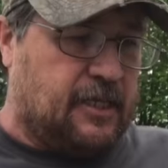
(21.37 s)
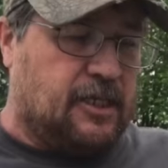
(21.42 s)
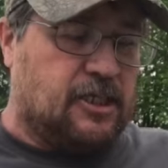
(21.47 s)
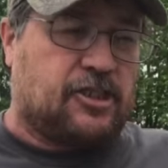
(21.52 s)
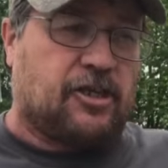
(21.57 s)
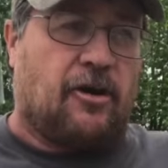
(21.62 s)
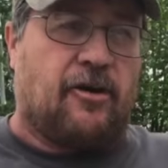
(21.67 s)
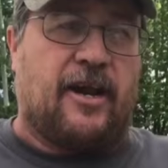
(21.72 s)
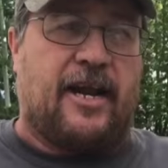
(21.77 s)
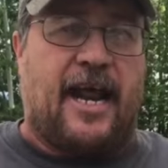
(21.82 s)

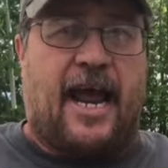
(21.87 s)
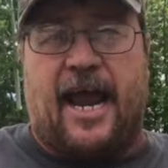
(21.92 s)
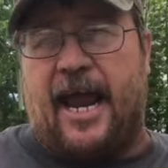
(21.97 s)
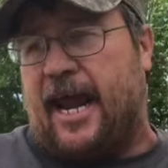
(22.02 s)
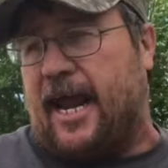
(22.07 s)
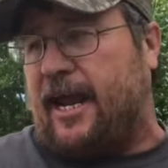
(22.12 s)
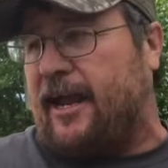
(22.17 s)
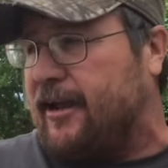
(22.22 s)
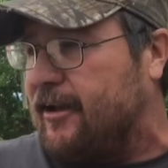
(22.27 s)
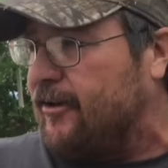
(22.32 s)
So
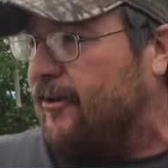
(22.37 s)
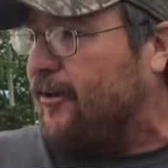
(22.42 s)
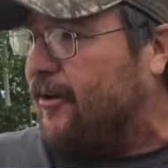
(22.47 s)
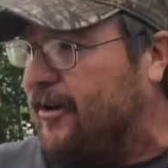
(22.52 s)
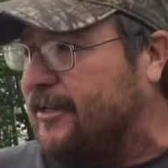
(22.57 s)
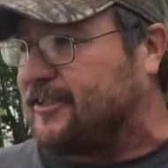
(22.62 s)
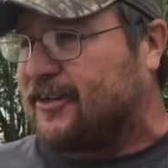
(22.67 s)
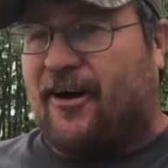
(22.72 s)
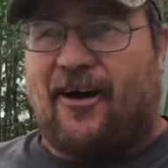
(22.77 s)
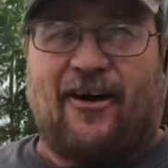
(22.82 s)
today, you know,
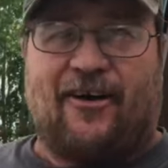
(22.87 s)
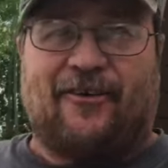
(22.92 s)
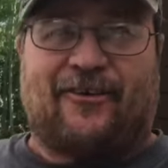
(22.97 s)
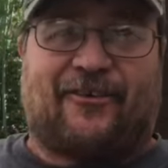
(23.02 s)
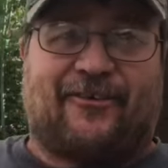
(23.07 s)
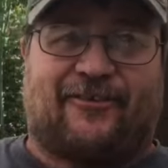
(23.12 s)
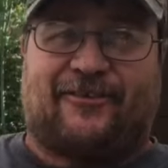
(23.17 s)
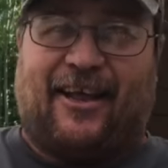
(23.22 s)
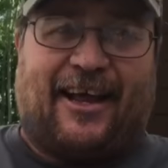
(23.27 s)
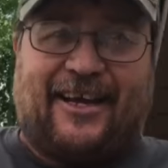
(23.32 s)
it's all
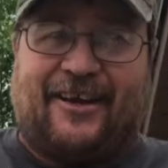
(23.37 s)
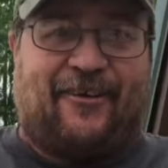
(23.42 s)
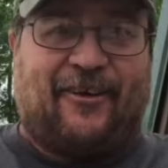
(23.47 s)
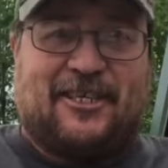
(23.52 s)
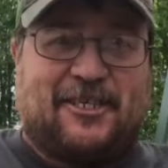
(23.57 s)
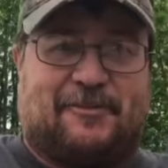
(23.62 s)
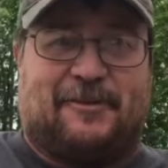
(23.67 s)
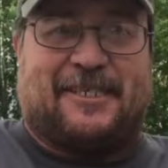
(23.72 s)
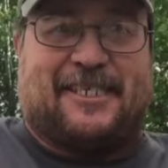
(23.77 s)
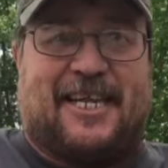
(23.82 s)
like
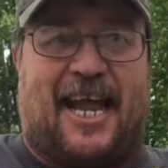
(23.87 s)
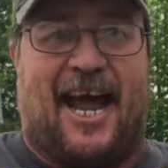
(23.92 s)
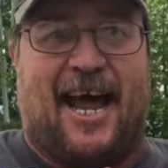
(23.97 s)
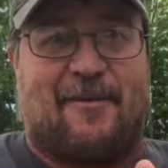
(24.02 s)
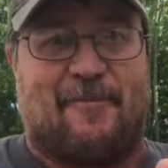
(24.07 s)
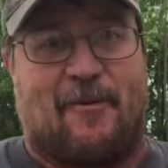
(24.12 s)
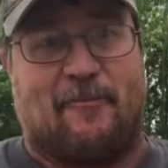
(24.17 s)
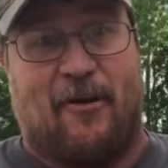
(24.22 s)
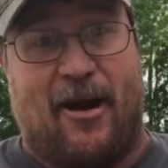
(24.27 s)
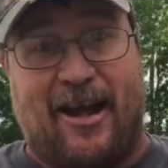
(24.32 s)
Christmas
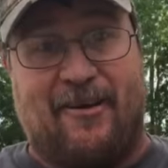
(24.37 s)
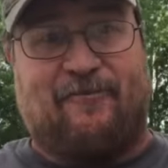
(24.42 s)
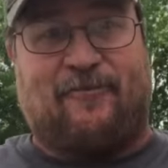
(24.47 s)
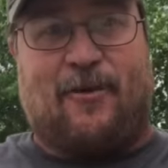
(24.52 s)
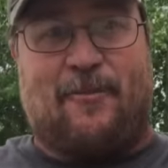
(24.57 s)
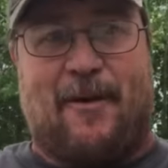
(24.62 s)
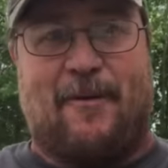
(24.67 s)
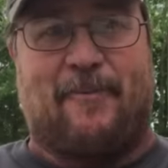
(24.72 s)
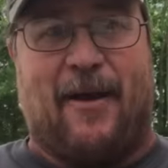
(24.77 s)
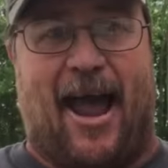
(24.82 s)
time. I'm waiting
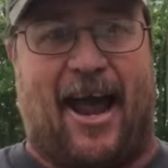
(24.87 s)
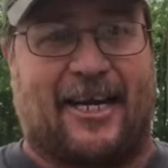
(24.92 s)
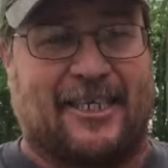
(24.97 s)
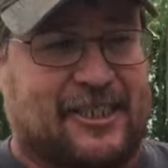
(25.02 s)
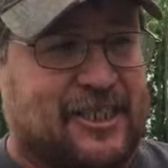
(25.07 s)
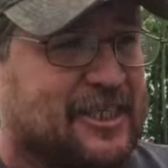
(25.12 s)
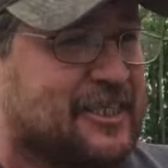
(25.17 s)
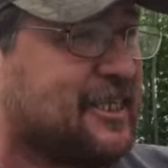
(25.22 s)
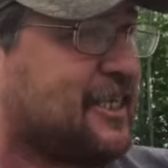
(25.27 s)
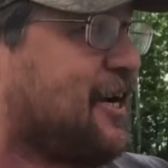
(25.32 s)
for my
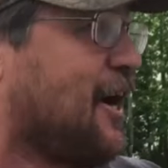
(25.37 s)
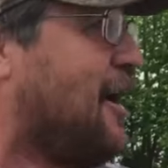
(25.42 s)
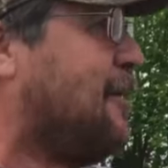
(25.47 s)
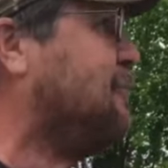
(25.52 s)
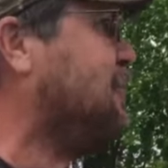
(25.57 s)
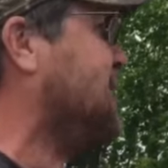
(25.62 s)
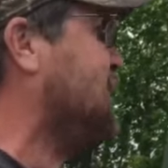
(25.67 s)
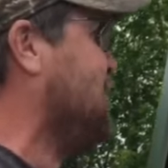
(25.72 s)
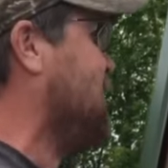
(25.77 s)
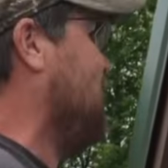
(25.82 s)
packages to
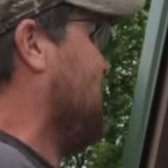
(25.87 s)
come.